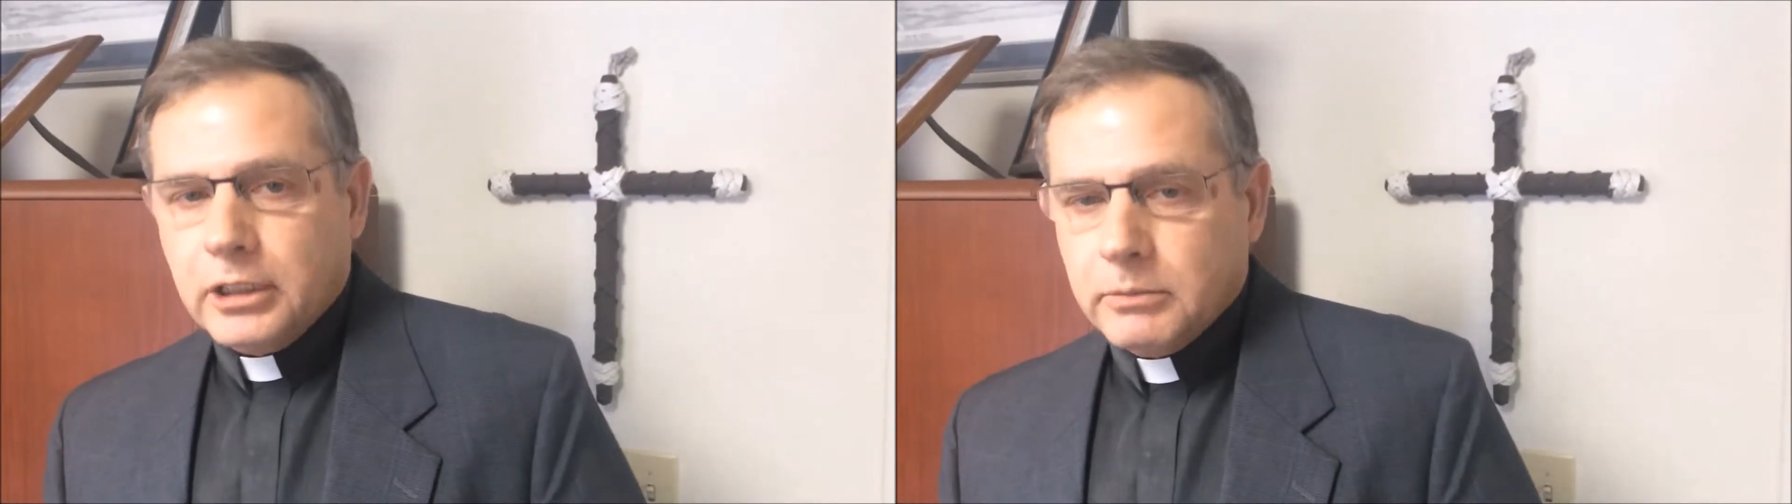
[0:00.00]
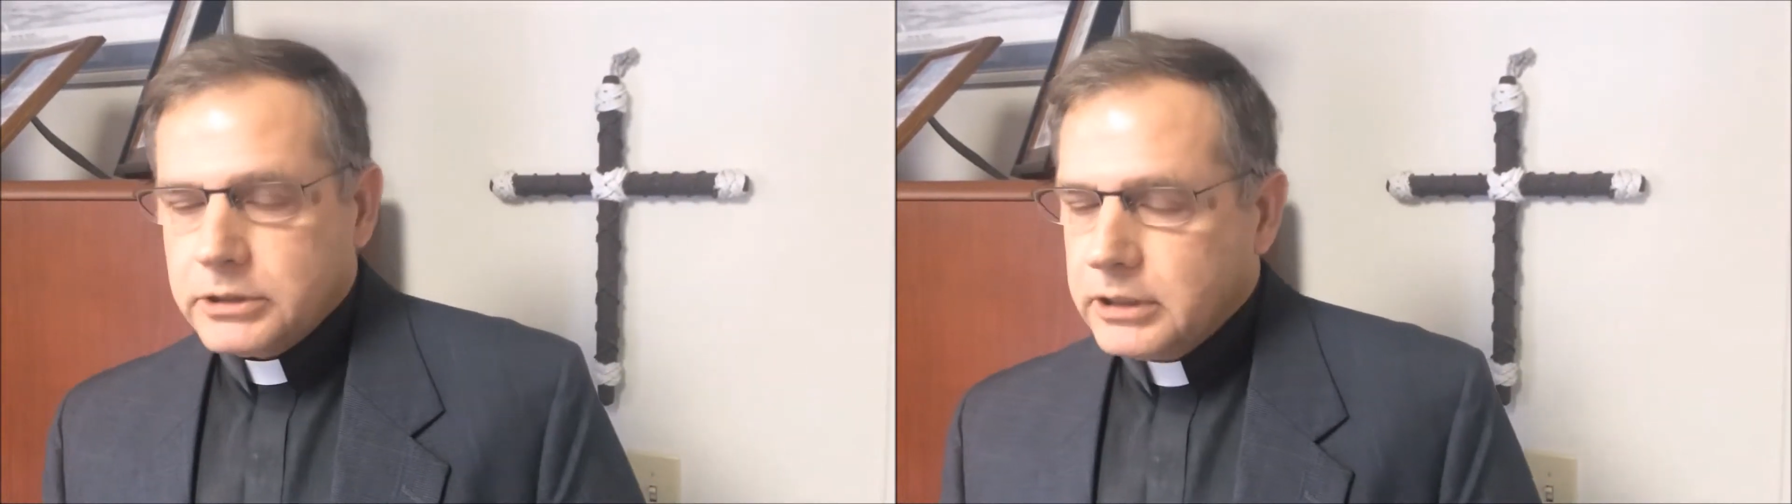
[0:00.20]

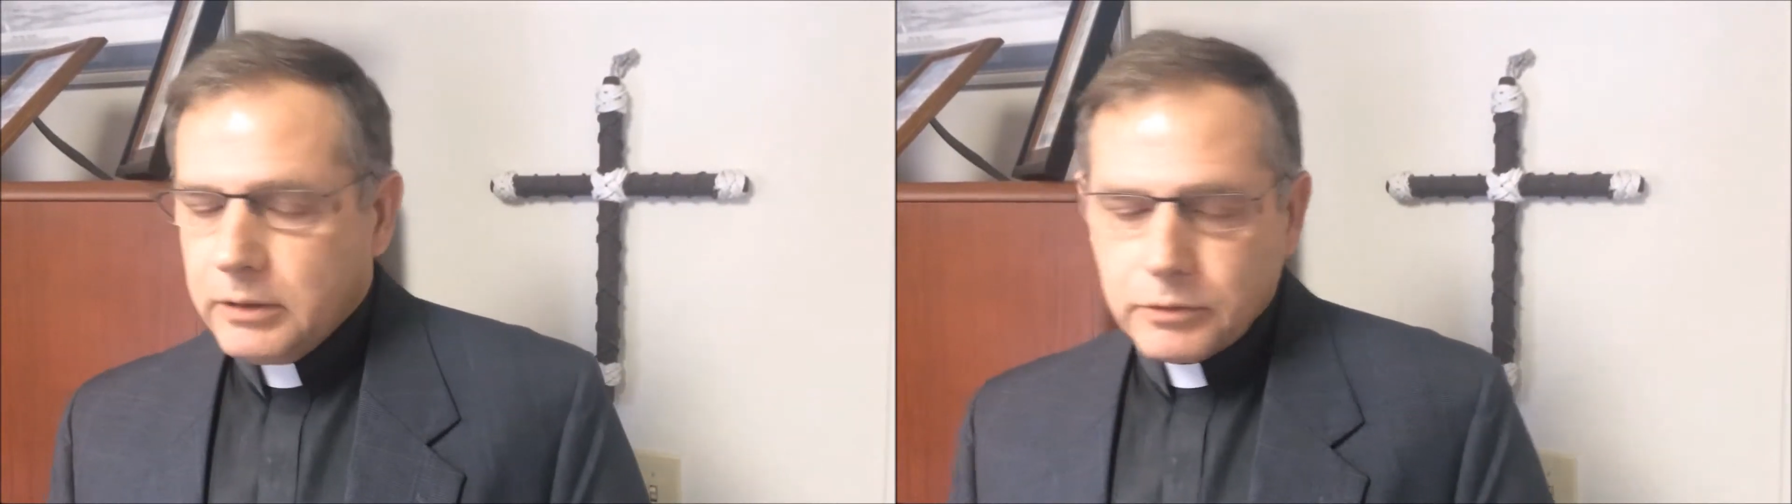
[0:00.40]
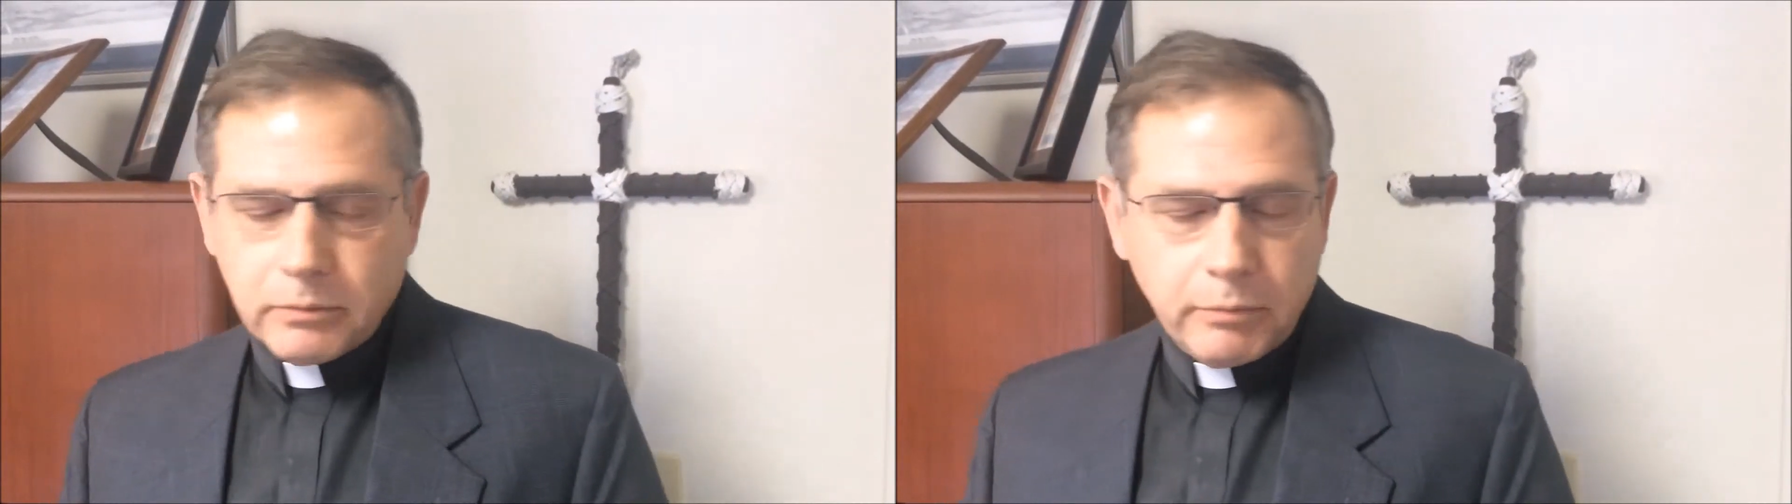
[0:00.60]
gentleman
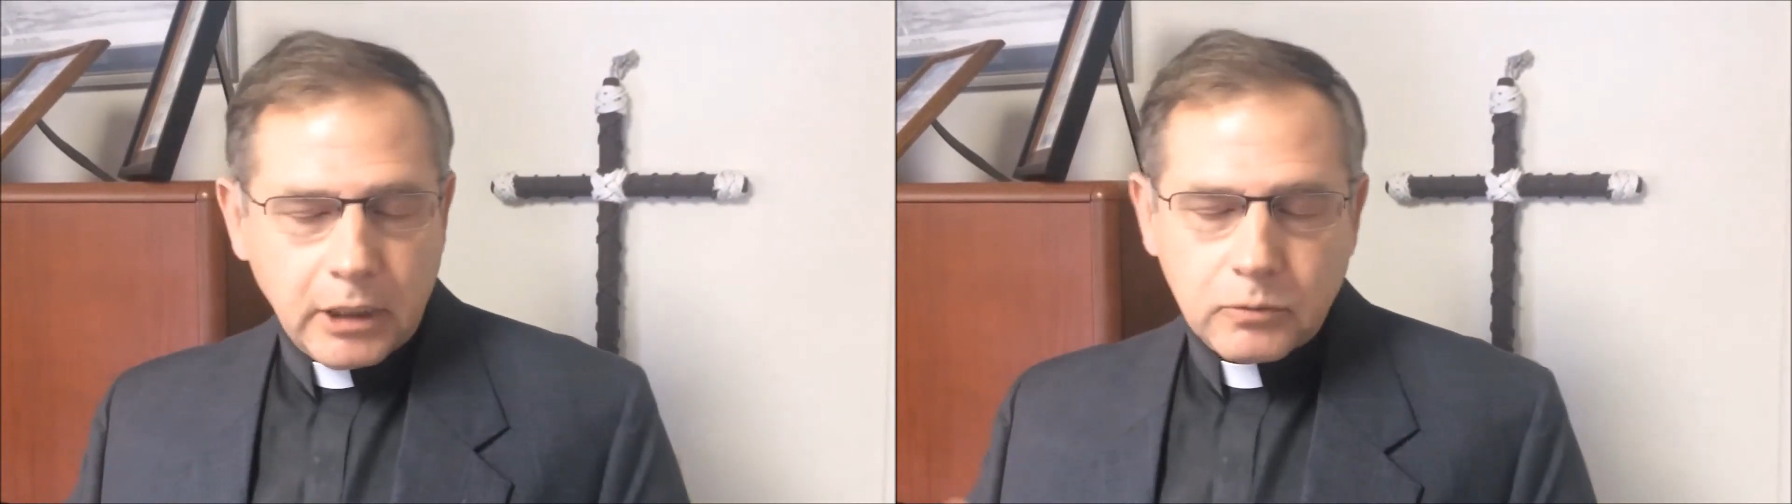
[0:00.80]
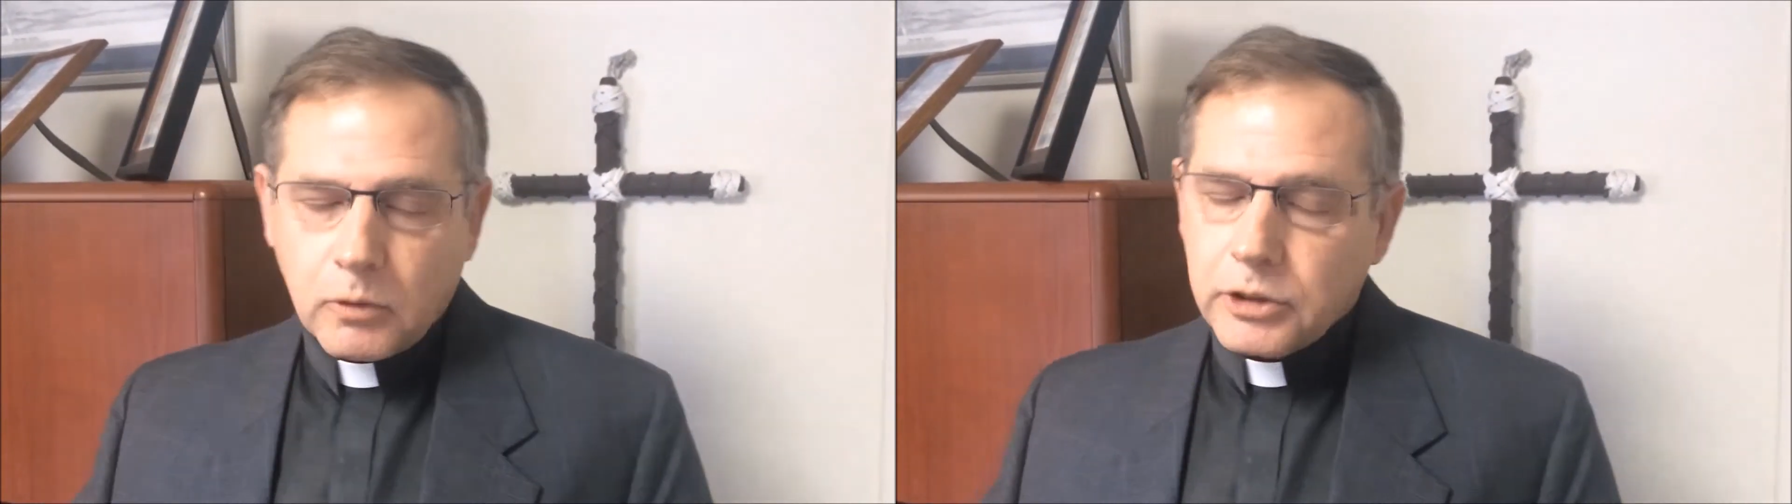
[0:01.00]
said it was the
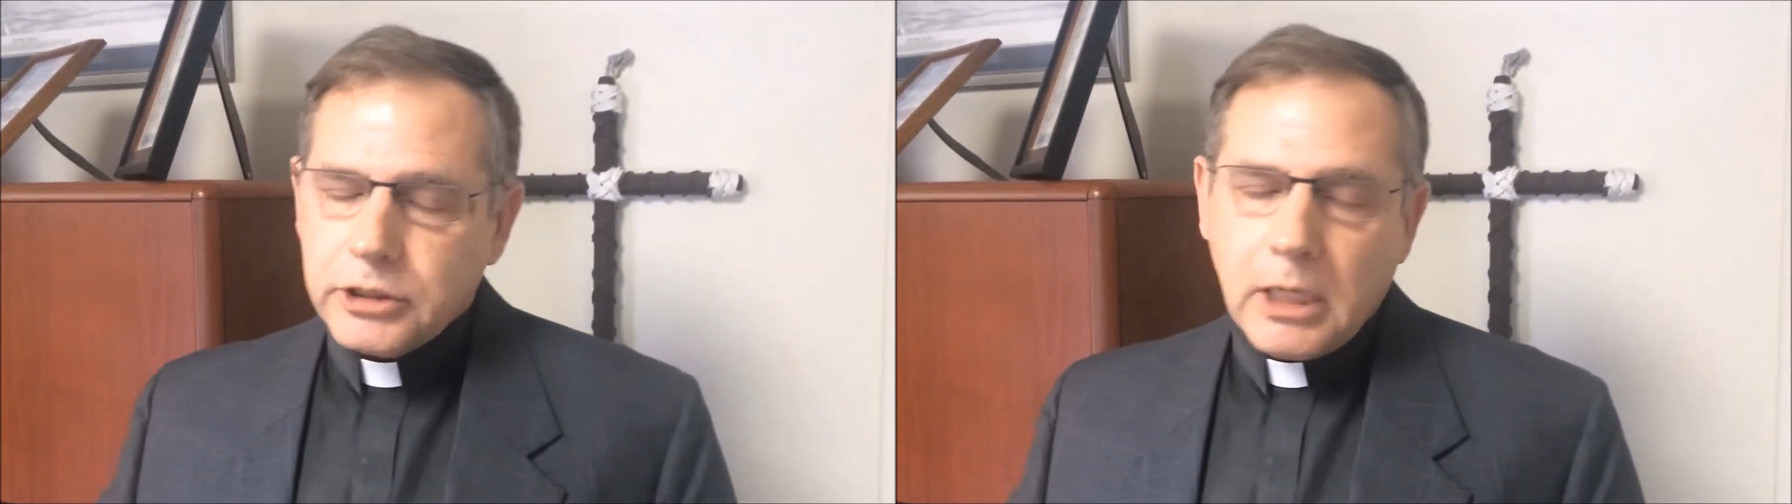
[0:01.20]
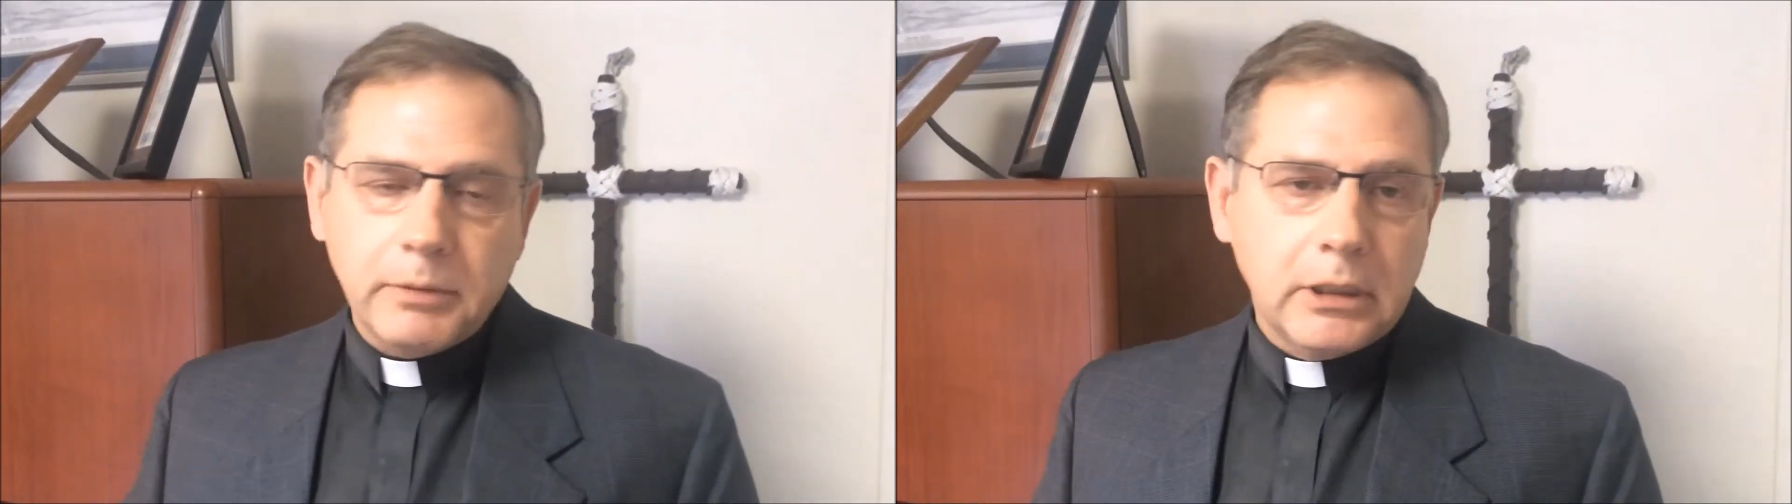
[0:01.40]
best
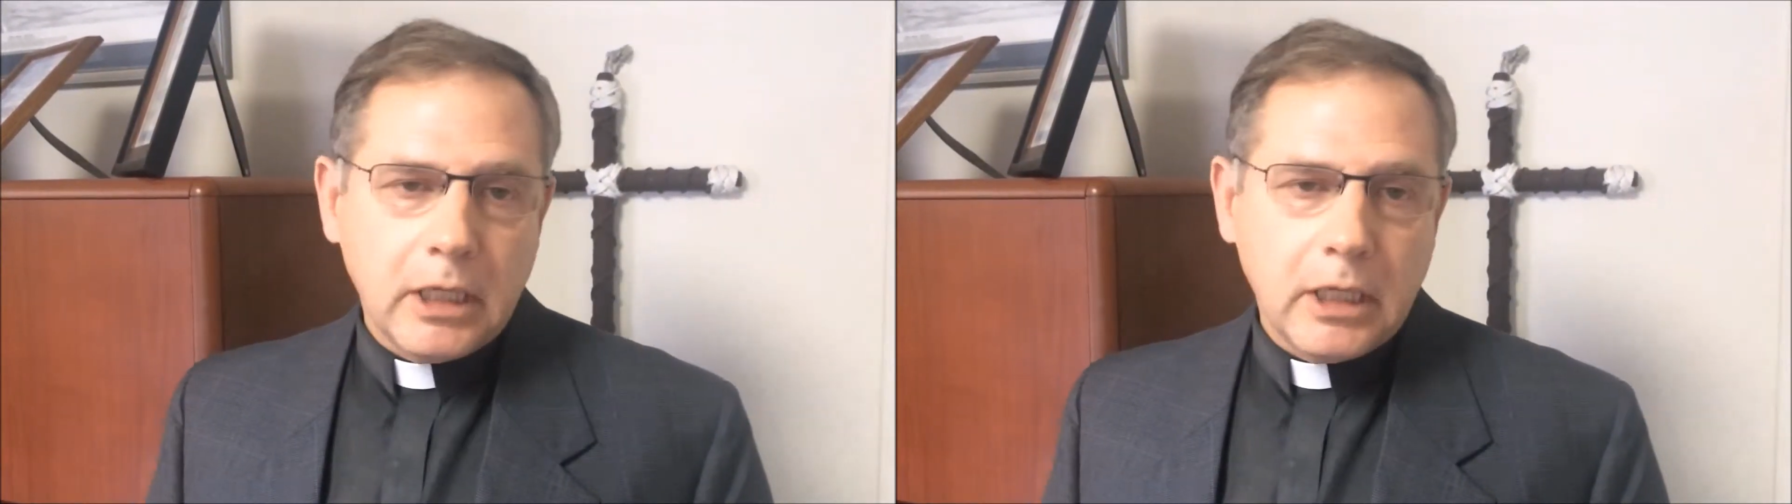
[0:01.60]
workshop